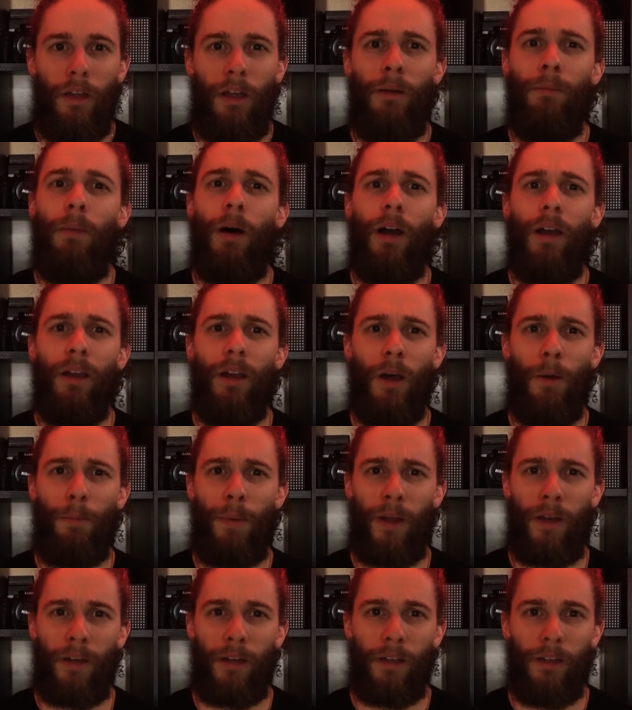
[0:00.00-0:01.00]
in my
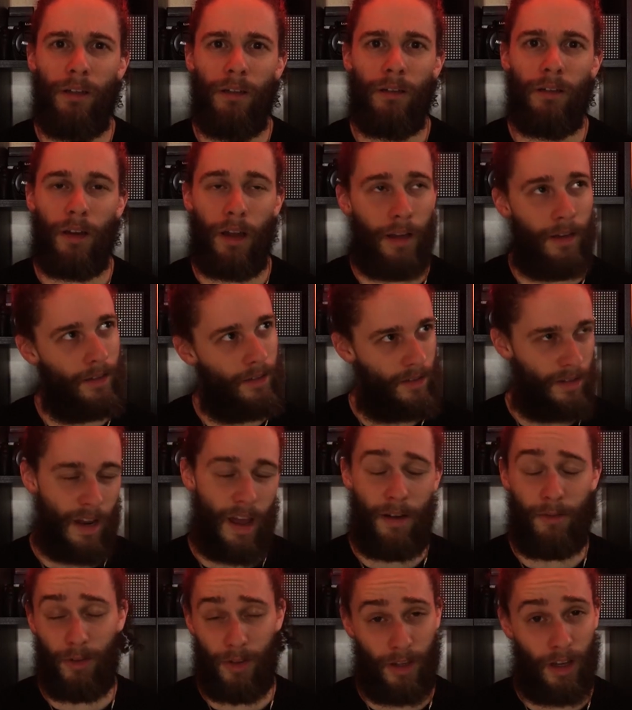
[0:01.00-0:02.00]
opinion, and
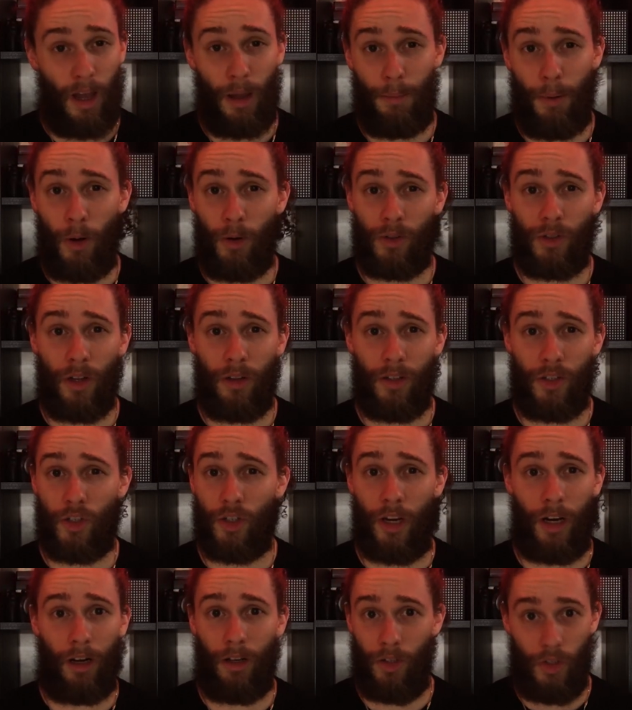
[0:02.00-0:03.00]
everything I post on this
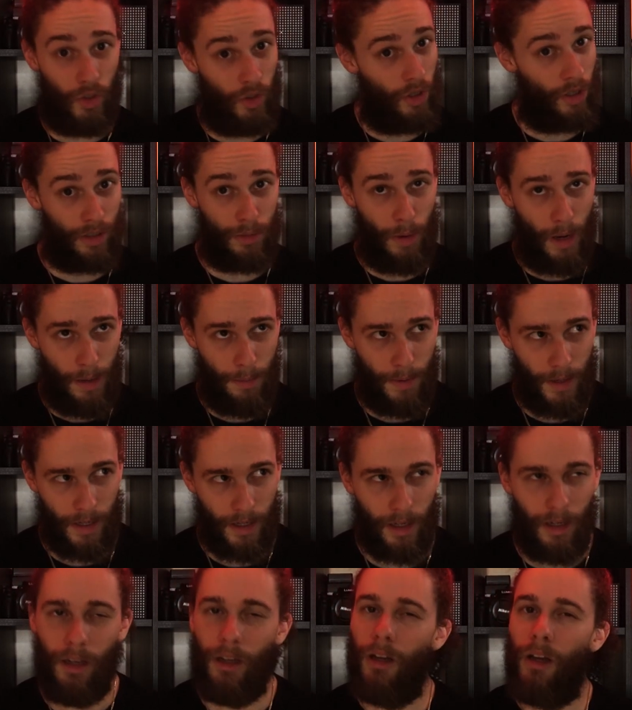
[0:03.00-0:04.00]
channel is just my
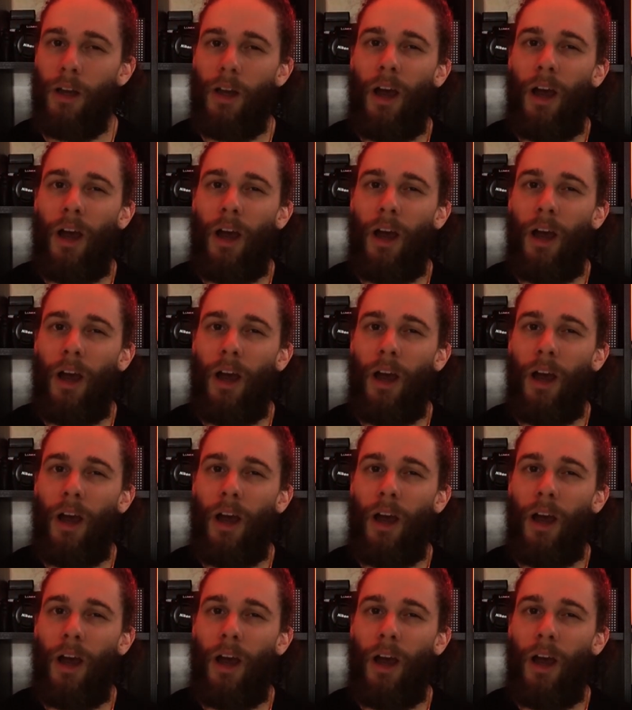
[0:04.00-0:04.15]
opinion,